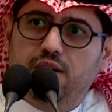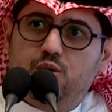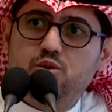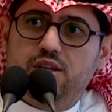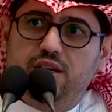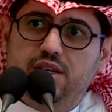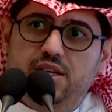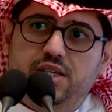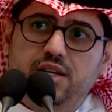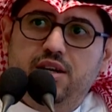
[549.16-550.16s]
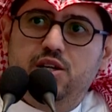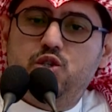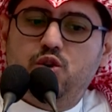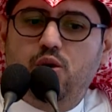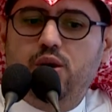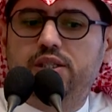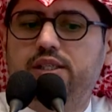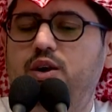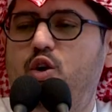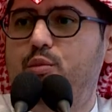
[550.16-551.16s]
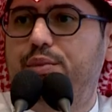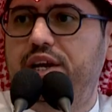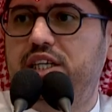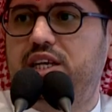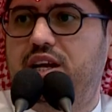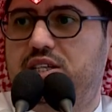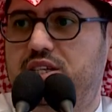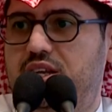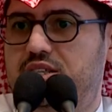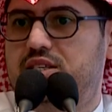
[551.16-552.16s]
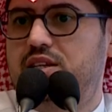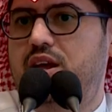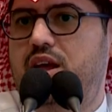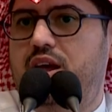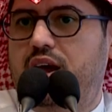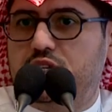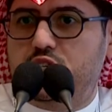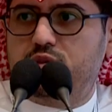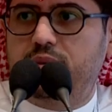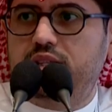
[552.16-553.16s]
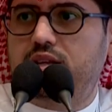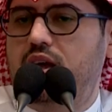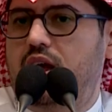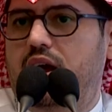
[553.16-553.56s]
consultation is called Operation Excellence Assessment,